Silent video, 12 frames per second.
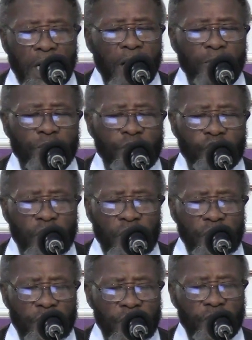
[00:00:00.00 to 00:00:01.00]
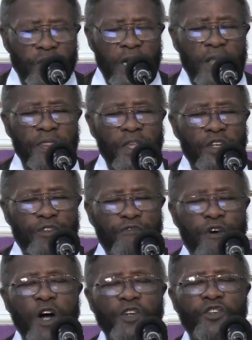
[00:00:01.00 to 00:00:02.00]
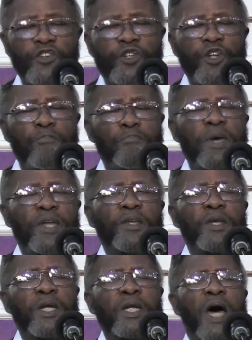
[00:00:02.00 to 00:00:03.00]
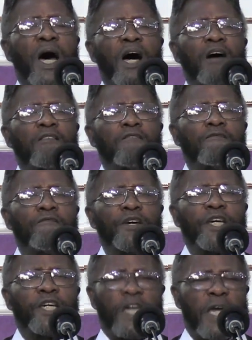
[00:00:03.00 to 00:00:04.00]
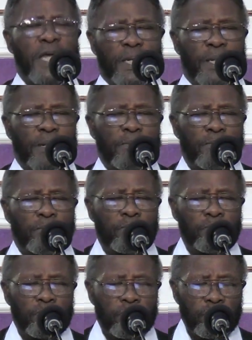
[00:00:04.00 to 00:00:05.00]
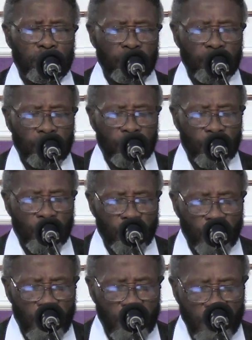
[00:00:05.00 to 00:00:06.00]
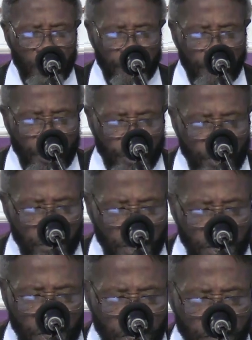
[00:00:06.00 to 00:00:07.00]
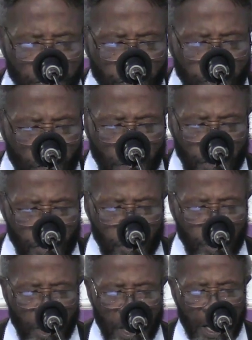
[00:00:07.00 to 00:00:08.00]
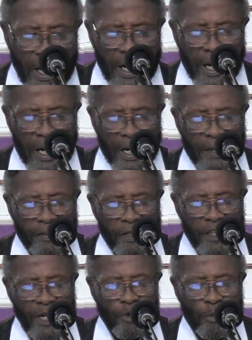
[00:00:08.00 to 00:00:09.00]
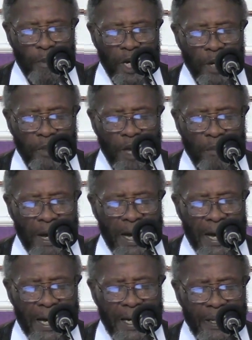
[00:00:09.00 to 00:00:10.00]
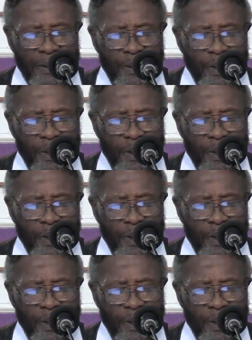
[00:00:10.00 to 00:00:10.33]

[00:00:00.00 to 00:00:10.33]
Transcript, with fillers: come to Jesus in this first dominion of the kingdom, in this first dominion of the church, that they will make up their mind.